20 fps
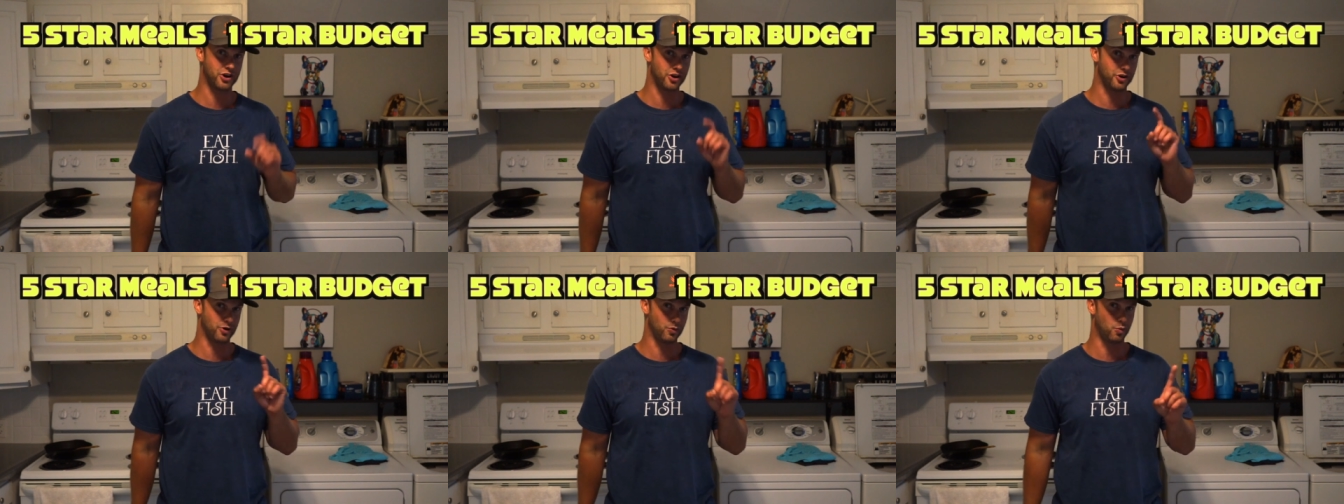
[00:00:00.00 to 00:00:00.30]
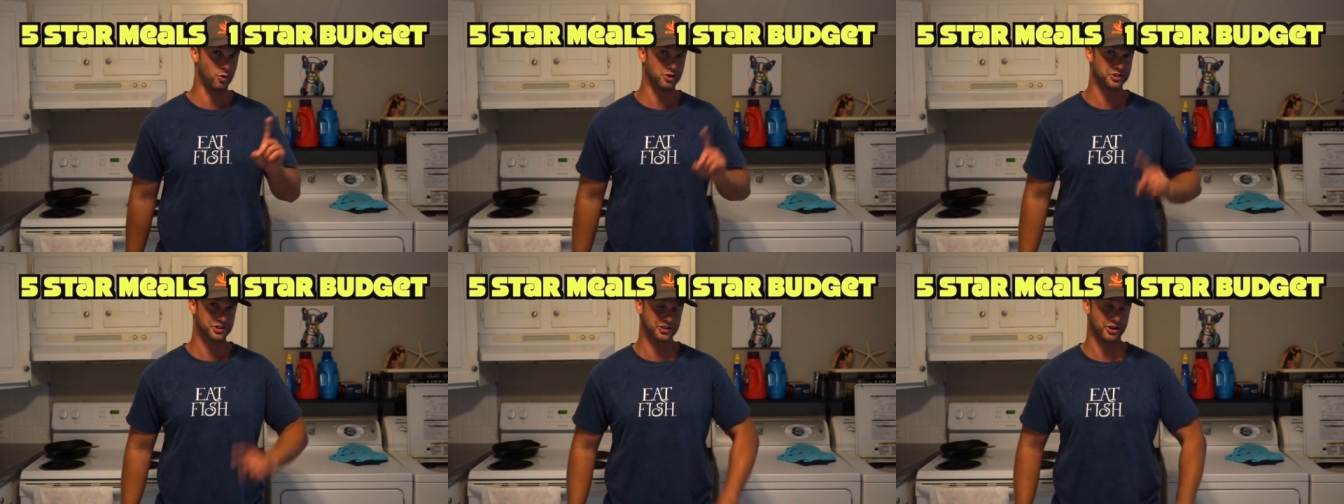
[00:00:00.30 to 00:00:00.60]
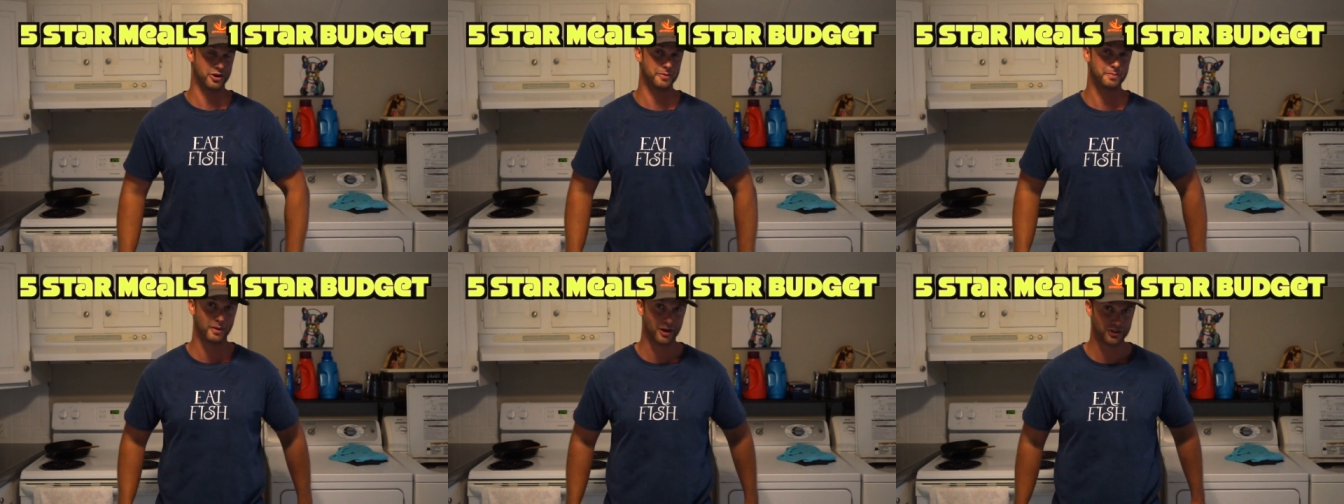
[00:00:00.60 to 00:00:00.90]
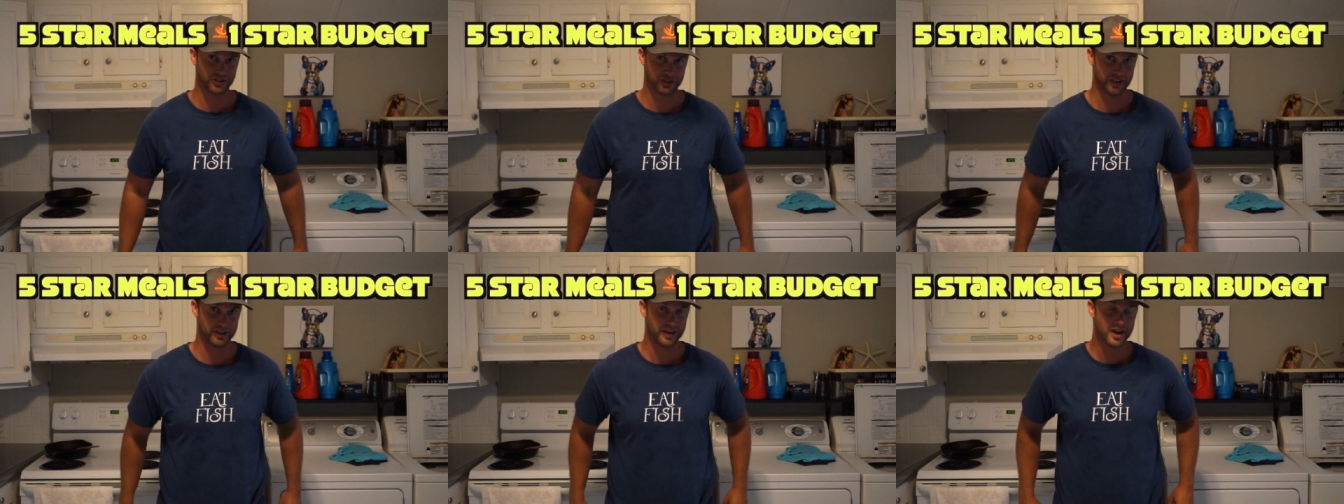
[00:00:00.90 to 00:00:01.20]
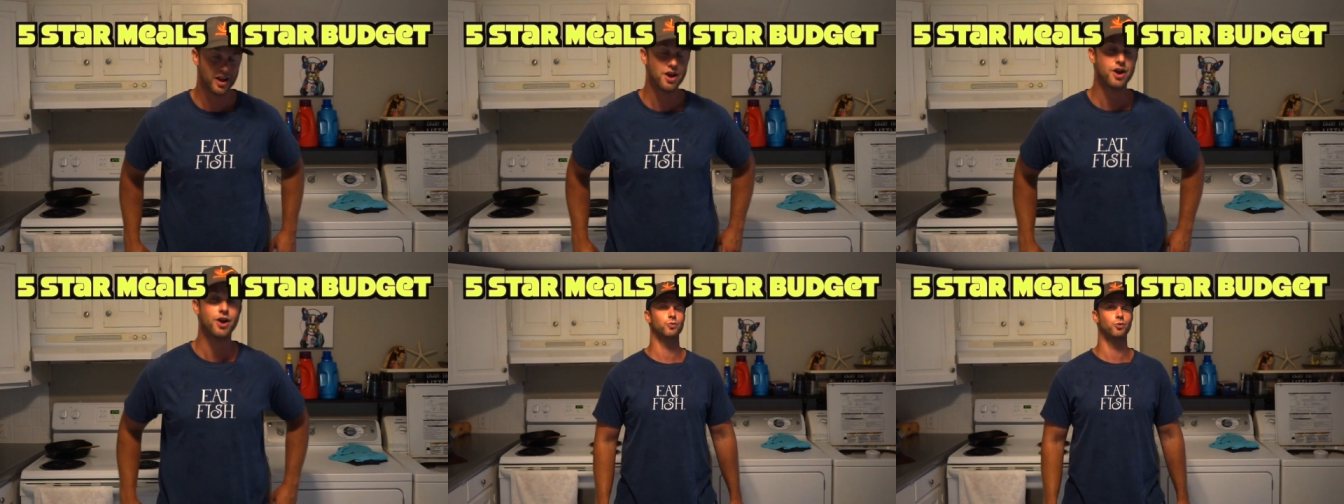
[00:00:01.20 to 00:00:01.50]
on a 1 Star Budget,
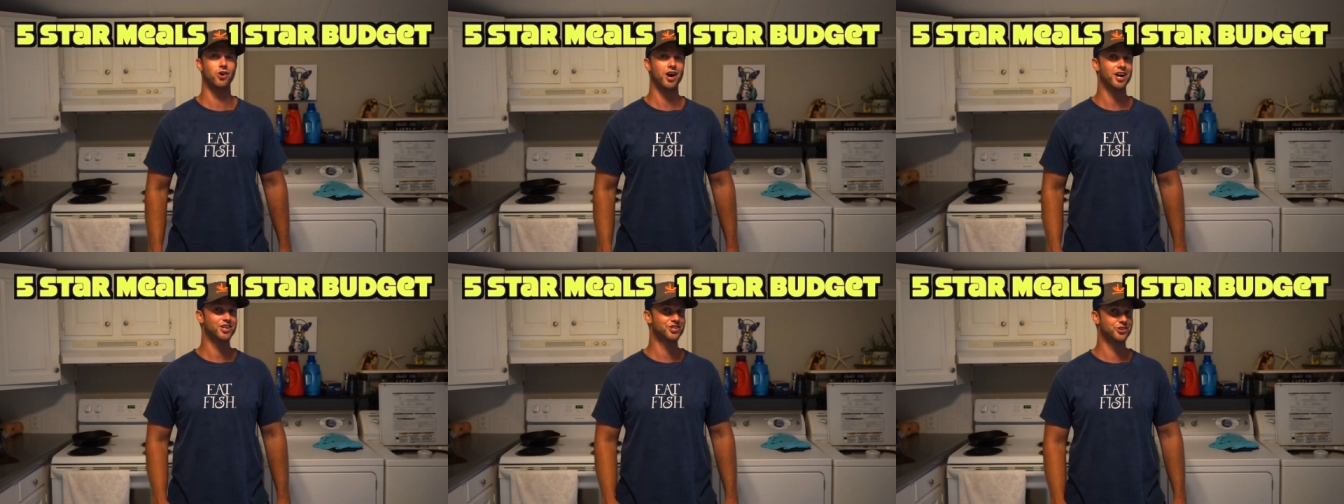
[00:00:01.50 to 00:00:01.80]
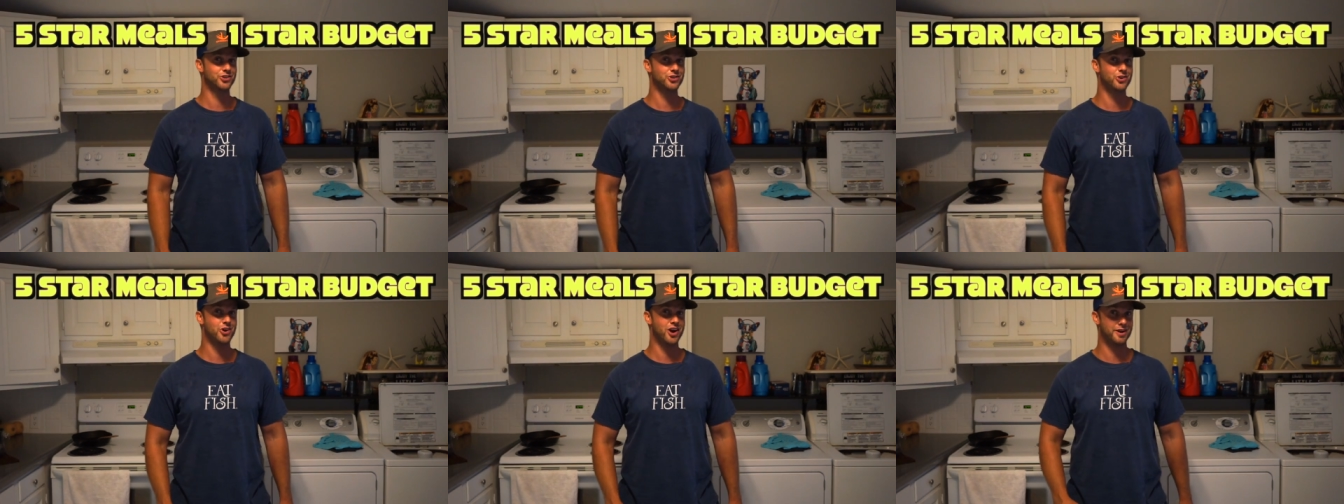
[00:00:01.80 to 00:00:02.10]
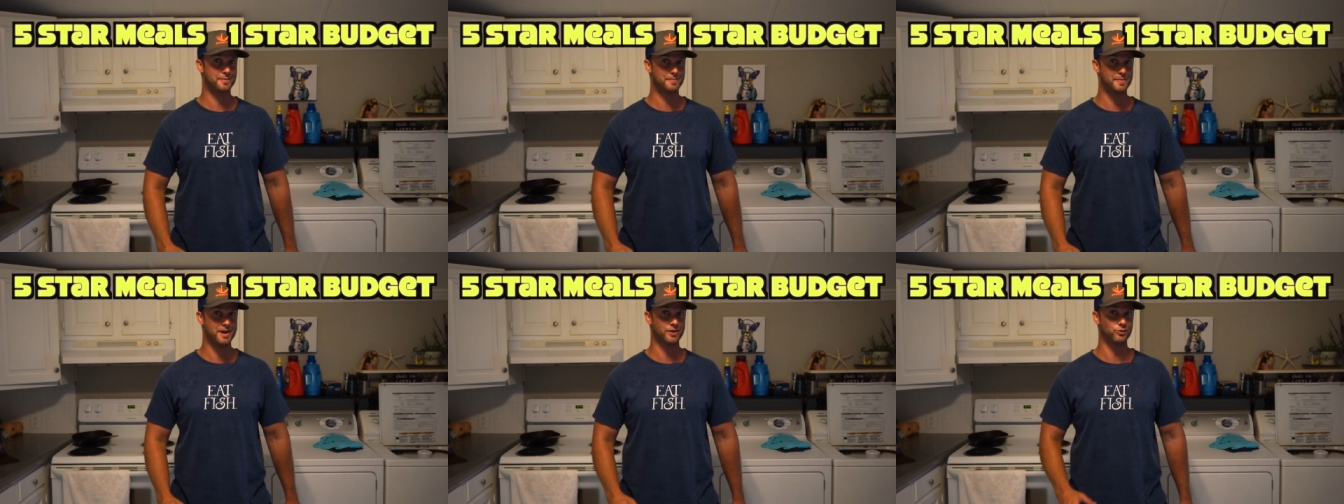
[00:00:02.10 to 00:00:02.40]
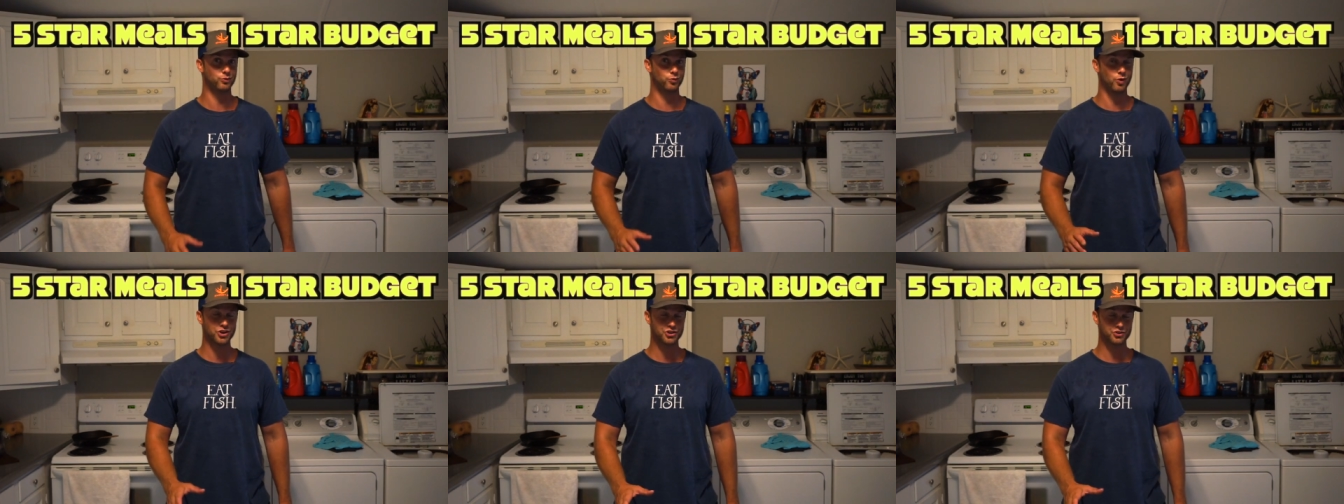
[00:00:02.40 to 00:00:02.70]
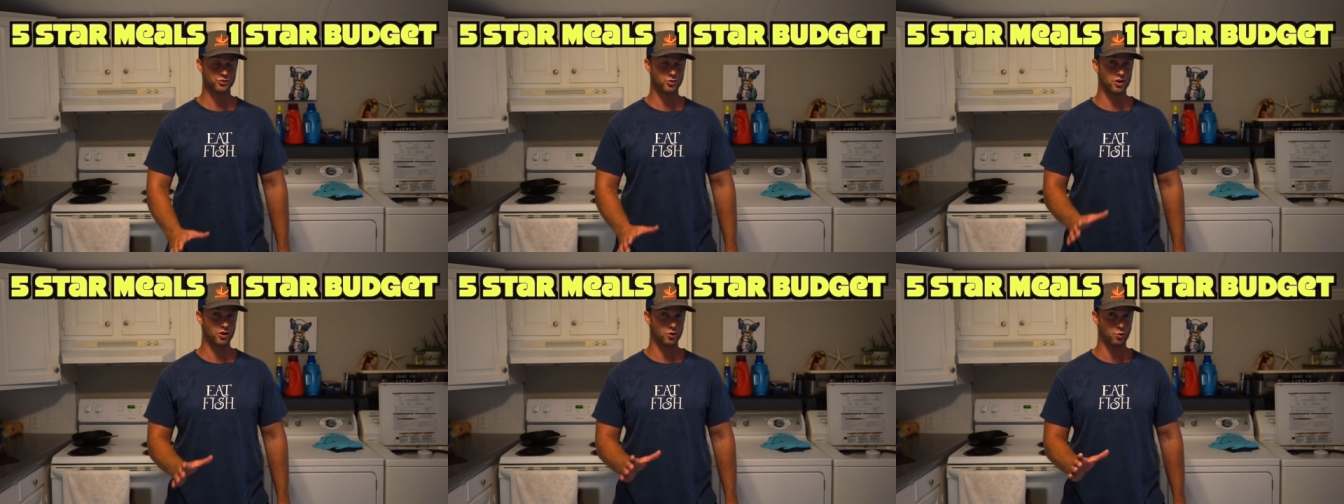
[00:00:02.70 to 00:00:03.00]
where I show you how to make
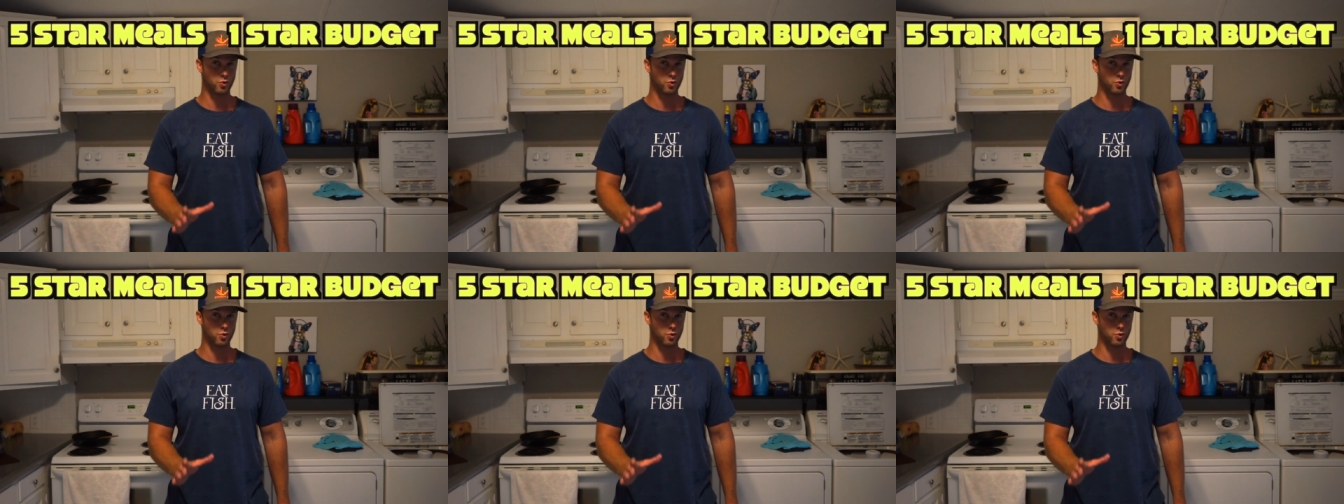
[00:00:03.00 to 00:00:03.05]
restaurant